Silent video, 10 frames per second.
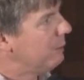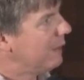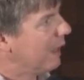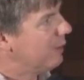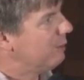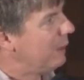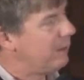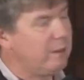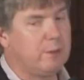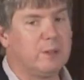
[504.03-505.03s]
but the estimate
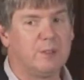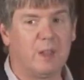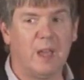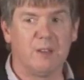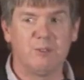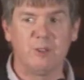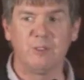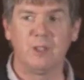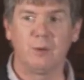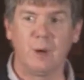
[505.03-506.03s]
here is, again,
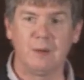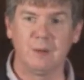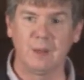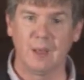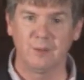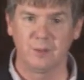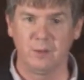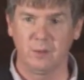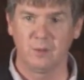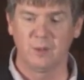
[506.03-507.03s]
50 to 100,000
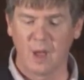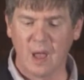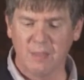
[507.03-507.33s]
years.